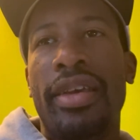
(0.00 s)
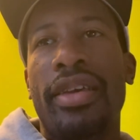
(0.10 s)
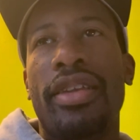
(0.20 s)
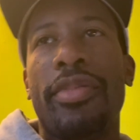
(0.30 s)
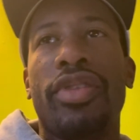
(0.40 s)

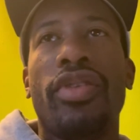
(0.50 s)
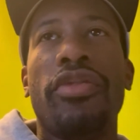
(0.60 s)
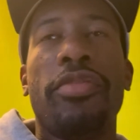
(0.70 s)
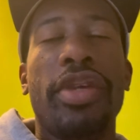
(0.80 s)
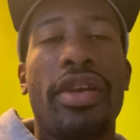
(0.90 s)
Number three
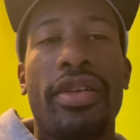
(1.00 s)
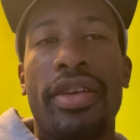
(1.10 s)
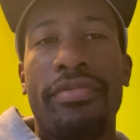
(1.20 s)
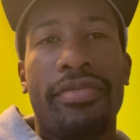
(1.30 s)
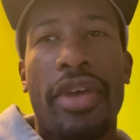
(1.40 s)
would be
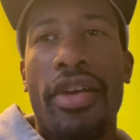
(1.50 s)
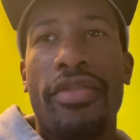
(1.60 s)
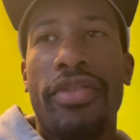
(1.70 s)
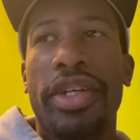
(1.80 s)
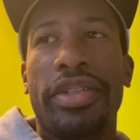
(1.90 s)
our
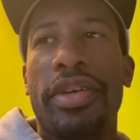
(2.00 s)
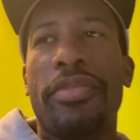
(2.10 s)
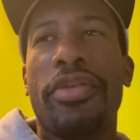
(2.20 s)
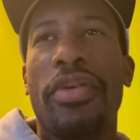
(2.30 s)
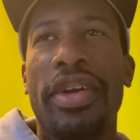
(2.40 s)
real
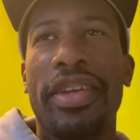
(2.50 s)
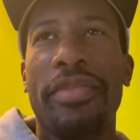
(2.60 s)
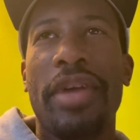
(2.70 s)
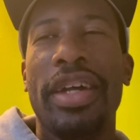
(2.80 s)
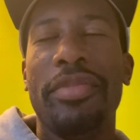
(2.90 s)
number one, in
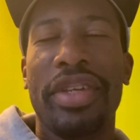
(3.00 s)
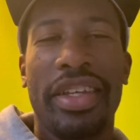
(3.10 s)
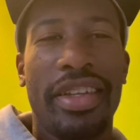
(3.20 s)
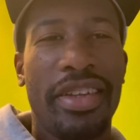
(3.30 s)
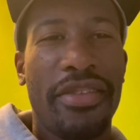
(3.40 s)
my
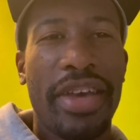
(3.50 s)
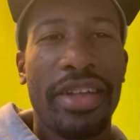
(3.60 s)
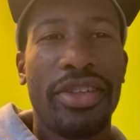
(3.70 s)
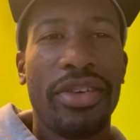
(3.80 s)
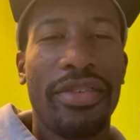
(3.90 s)
opinion, Novak
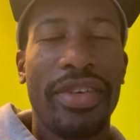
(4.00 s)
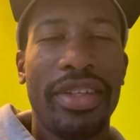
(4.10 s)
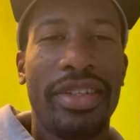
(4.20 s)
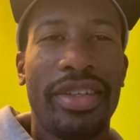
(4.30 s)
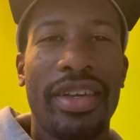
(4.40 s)

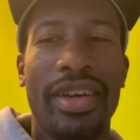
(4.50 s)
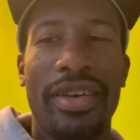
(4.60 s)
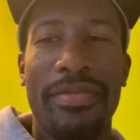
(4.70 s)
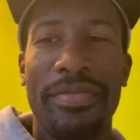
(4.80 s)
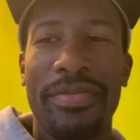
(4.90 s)

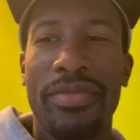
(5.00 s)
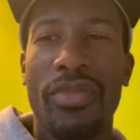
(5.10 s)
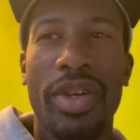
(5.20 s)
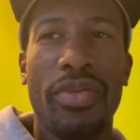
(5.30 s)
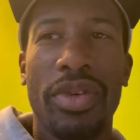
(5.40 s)
Djokovic.
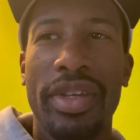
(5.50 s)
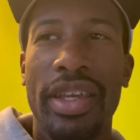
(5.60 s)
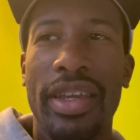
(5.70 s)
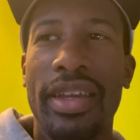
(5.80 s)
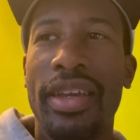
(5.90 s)
When will
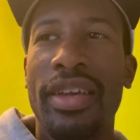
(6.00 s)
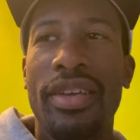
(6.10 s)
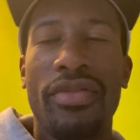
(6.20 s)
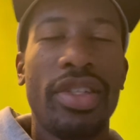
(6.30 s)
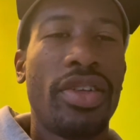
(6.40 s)
he
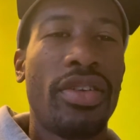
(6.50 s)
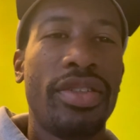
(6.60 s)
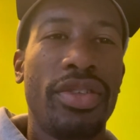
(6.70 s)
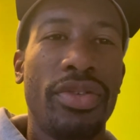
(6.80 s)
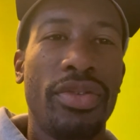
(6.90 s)
return
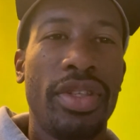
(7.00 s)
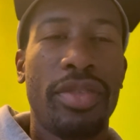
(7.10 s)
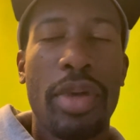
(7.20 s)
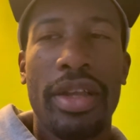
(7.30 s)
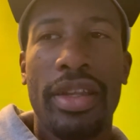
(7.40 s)
to the
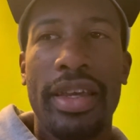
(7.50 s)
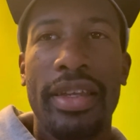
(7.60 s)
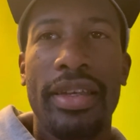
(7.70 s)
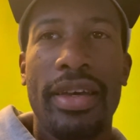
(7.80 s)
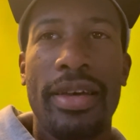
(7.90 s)
spotlight?
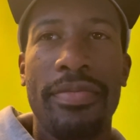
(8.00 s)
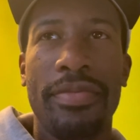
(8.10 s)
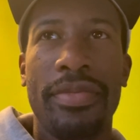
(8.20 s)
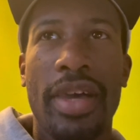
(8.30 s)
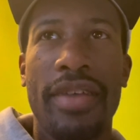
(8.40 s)

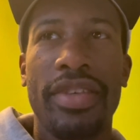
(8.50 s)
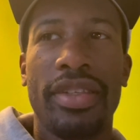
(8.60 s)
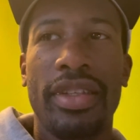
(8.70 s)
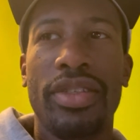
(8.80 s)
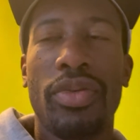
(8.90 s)

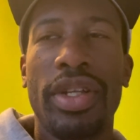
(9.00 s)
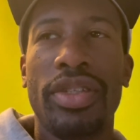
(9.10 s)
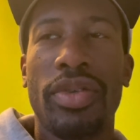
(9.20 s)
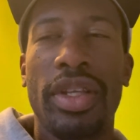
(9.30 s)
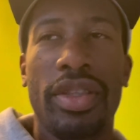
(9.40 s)
Obviously
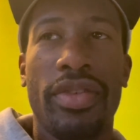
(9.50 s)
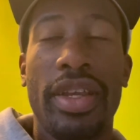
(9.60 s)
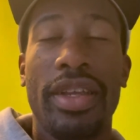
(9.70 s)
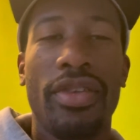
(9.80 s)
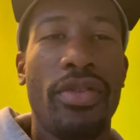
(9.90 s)
2023
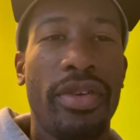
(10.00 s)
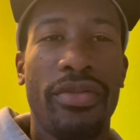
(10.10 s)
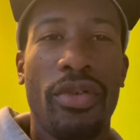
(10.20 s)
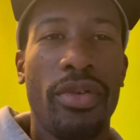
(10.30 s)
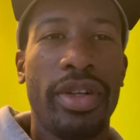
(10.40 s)
and going
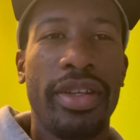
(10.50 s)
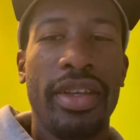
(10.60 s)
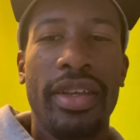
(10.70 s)
forward.